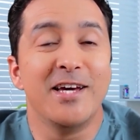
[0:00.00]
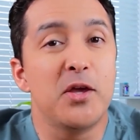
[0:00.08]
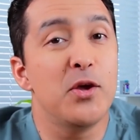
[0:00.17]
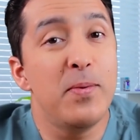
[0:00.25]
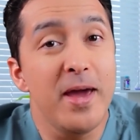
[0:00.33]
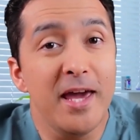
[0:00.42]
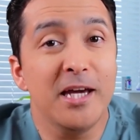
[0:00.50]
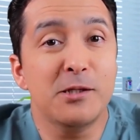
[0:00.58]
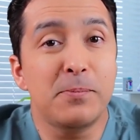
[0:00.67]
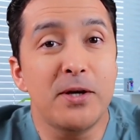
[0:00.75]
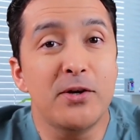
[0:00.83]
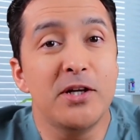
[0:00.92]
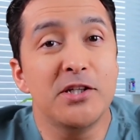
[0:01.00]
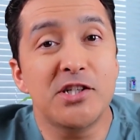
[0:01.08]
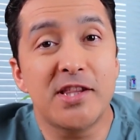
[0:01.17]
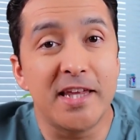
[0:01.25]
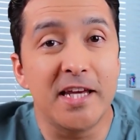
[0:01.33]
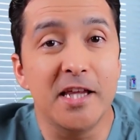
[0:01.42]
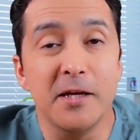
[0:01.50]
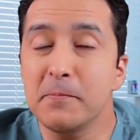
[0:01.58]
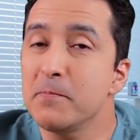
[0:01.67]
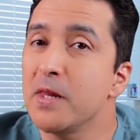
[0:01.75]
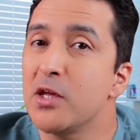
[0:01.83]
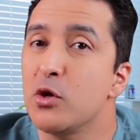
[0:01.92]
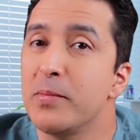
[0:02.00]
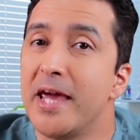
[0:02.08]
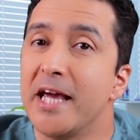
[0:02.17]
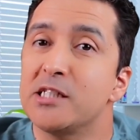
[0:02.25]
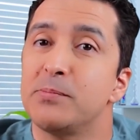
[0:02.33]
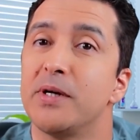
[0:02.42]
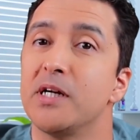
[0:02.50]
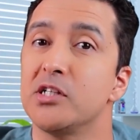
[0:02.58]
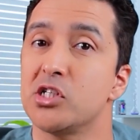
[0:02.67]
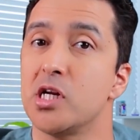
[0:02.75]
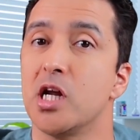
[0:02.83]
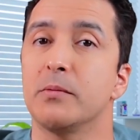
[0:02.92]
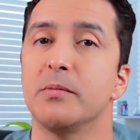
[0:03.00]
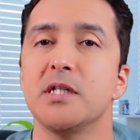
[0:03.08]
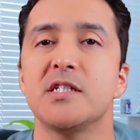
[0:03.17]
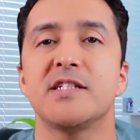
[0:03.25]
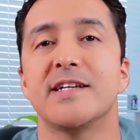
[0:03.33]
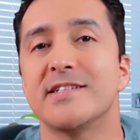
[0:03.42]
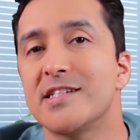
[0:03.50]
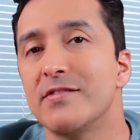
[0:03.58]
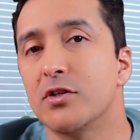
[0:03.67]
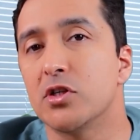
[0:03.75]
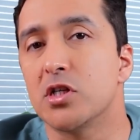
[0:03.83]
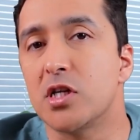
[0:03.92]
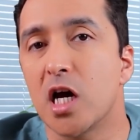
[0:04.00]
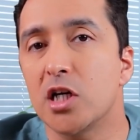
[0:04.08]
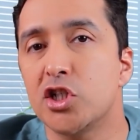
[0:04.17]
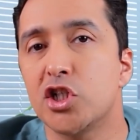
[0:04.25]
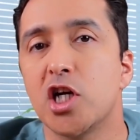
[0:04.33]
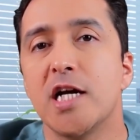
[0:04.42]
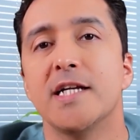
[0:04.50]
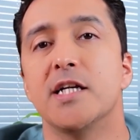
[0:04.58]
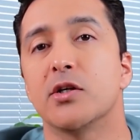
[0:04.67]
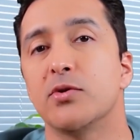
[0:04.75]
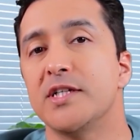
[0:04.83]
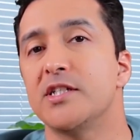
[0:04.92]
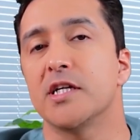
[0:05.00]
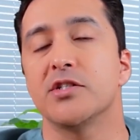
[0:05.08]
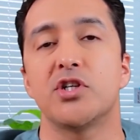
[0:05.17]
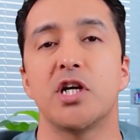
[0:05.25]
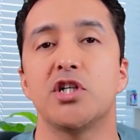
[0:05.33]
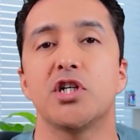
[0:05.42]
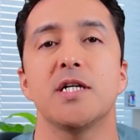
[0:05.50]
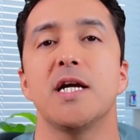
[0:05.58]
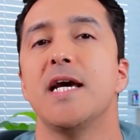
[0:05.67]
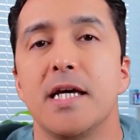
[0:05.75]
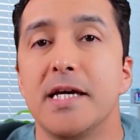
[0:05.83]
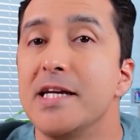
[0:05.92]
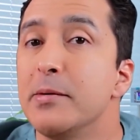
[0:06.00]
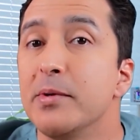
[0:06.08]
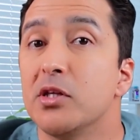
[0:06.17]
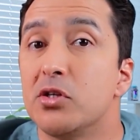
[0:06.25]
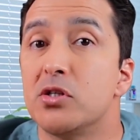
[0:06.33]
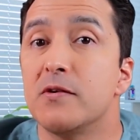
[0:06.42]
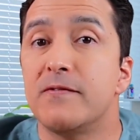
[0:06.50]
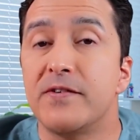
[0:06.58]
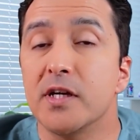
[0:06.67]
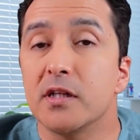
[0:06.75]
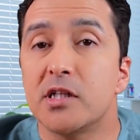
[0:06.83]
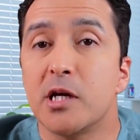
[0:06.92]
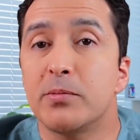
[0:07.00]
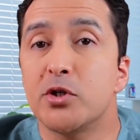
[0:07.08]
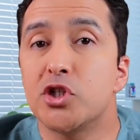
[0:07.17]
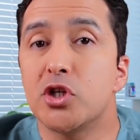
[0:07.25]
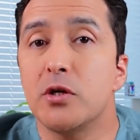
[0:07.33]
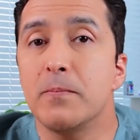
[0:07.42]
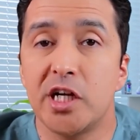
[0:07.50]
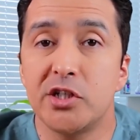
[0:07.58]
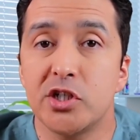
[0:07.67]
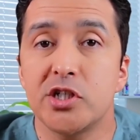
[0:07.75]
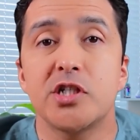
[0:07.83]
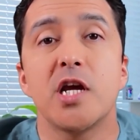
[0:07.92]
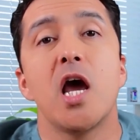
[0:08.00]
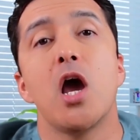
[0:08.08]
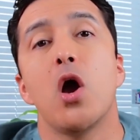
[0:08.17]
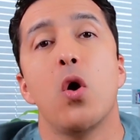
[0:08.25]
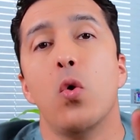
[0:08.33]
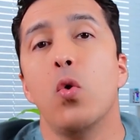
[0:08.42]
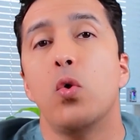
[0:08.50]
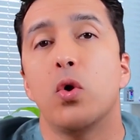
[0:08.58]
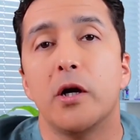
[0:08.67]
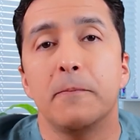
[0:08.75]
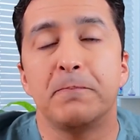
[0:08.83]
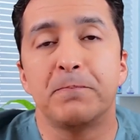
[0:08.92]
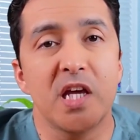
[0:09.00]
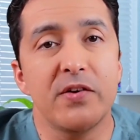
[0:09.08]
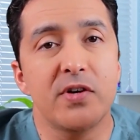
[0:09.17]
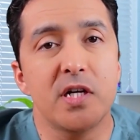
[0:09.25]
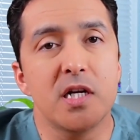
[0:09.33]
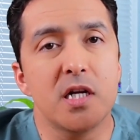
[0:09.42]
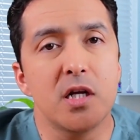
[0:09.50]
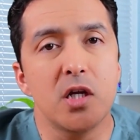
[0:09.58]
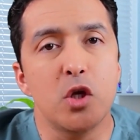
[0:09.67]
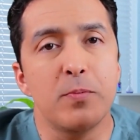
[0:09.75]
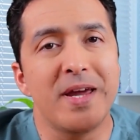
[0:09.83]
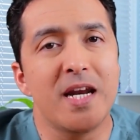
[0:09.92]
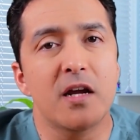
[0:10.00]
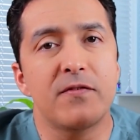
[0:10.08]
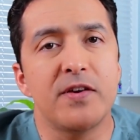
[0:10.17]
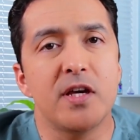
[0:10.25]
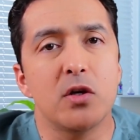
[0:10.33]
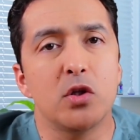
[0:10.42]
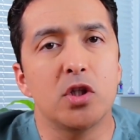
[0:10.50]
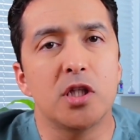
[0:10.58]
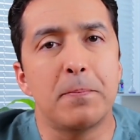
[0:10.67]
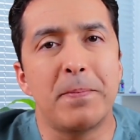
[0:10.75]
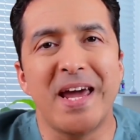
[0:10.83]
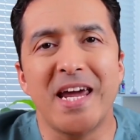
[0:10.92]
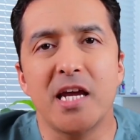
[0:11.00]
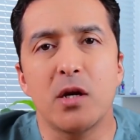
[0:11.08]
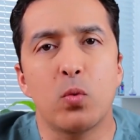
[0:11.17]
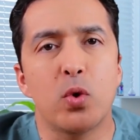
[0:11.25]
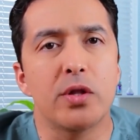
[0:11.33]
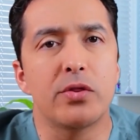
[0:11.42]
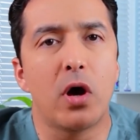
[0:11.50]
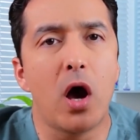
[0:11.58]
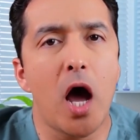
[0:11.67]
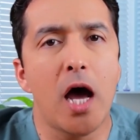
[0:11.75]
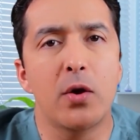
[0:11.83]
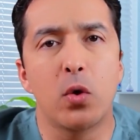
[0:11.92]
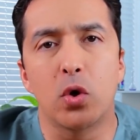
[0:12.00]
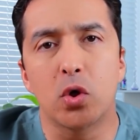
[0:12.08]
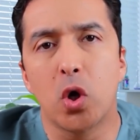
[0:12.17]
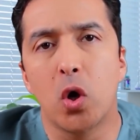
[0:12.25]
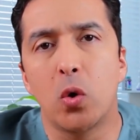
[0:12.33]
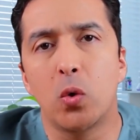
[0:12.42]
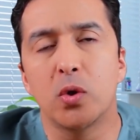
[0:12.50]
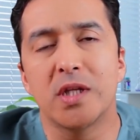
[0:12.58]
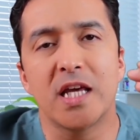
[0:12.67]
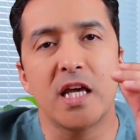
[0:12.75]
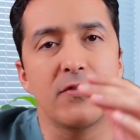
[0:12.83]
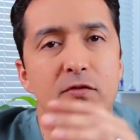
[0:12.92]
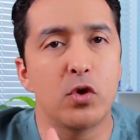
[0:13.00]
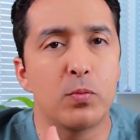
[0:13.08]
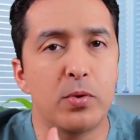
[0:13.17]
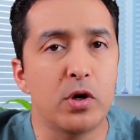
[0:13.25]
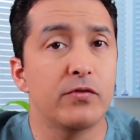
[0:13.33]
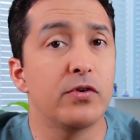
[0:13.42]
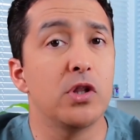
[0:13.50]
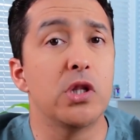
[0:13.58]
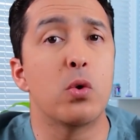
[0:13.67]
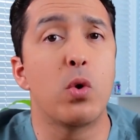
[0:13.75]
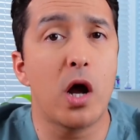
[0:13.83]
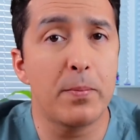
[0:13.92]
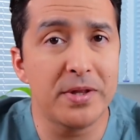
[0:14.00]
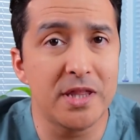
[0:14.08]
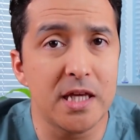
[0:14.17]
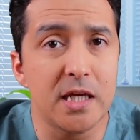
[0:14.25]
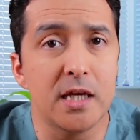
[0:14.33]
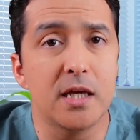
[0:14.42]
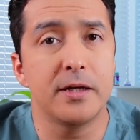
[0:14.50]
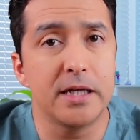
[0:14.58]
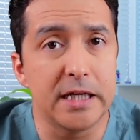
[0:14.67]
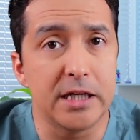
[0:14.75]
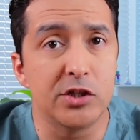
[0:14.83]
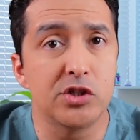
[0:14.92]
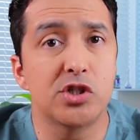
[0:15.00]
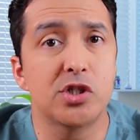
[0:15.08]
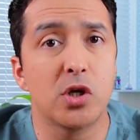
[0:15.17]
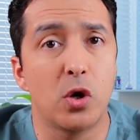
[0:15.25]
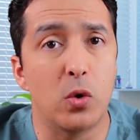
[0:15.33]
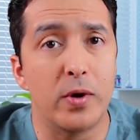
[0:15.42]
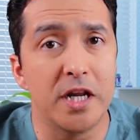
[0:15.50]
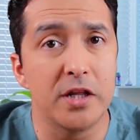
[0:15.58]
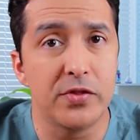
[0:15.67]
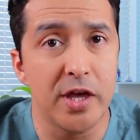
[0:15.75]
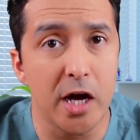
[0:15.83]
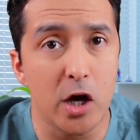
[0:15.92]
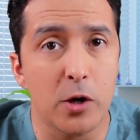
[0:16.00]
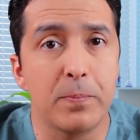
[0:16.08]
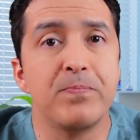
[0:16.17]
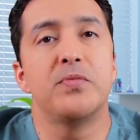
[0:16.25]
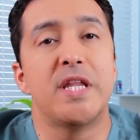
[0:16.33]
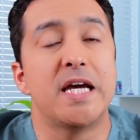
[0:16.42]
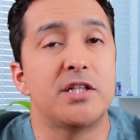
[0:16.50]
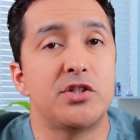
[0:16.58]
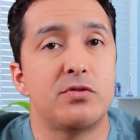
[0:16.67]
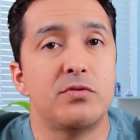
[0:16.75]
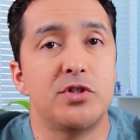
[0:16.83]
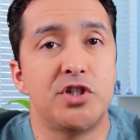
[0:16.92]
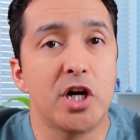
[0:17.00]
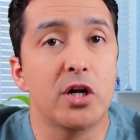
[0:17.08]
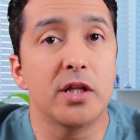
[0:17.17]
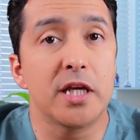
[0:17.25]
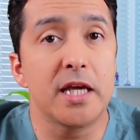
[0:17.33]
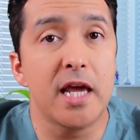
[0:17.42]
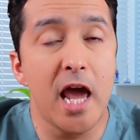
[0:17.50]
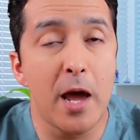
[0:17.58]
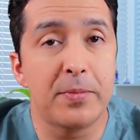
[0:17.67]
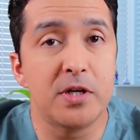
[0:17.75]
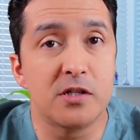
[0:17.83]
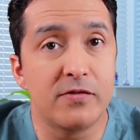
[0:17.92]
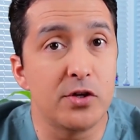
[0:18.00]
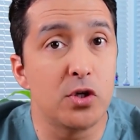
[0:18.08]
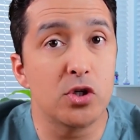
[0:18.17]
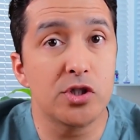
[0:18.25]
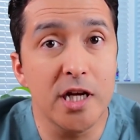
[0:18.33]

You may experience tingling. You may experience numbness, sensitivity to touch, decreased sensation, inability to feel the temperature changes, or even you may not feel the pain with hot or cold if your peripheral neuropathy is already there. That generally happens when your